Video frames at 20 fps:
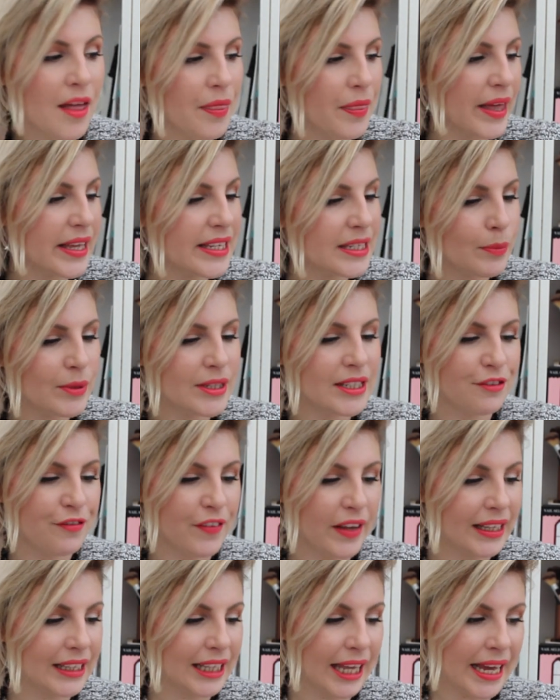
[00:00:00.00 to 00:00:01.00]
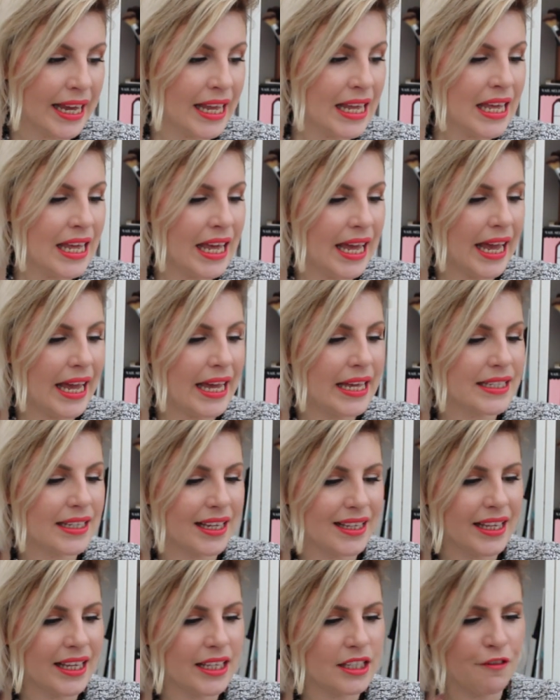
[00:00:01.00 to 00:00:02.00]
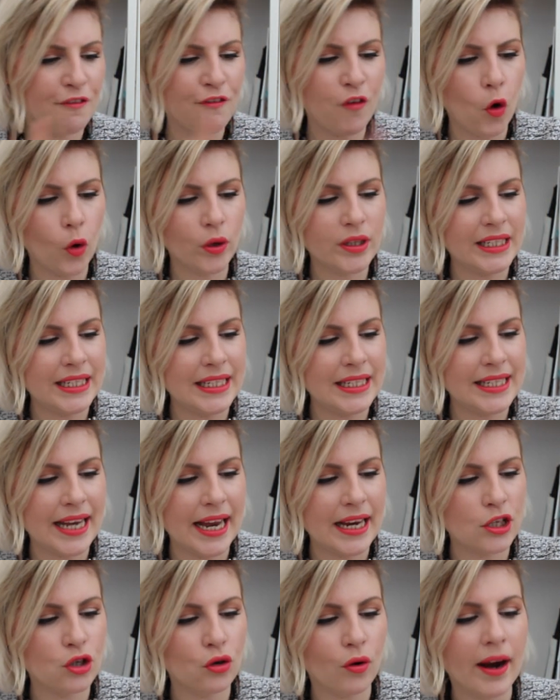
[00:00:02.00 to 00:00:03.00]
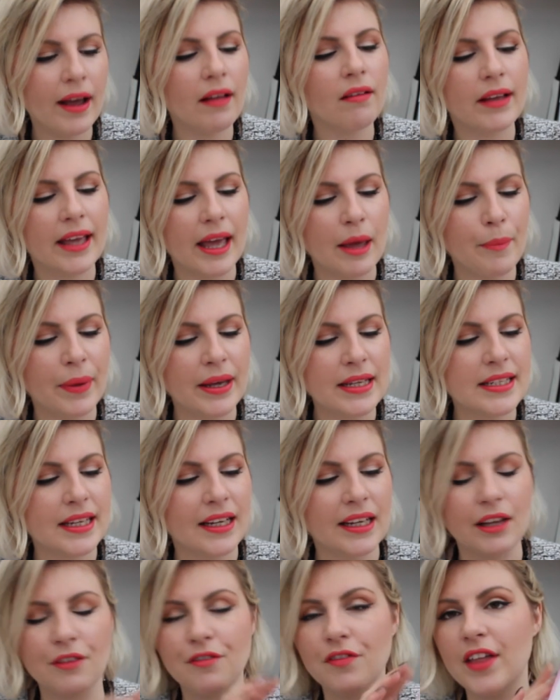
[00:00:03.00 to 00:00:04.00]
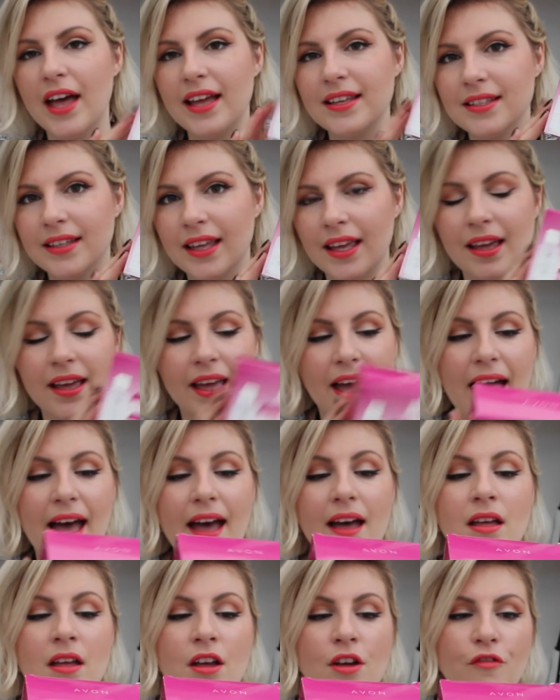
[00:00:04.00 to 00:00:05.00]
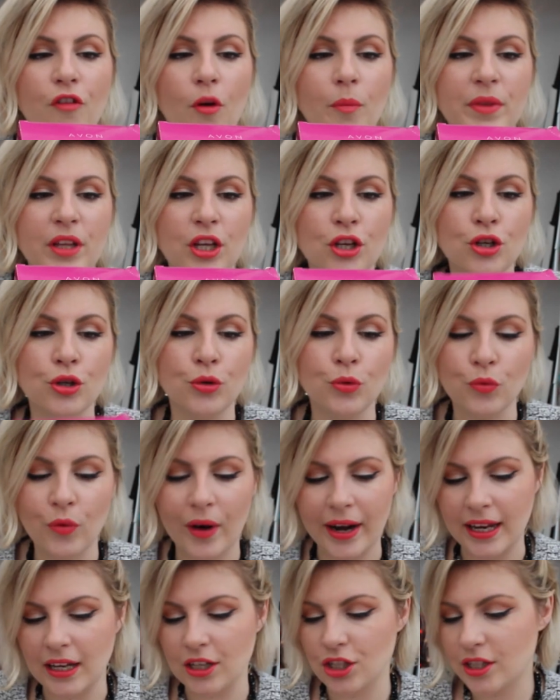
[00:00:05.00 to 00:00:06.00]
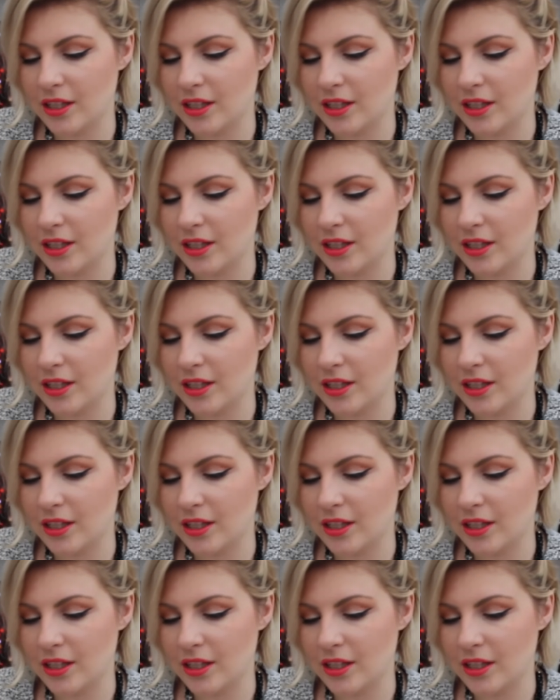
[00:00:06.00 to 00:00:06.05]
This specifically is, I think it's a 14-day trial kit, basically, of their skincare from the ANEW range.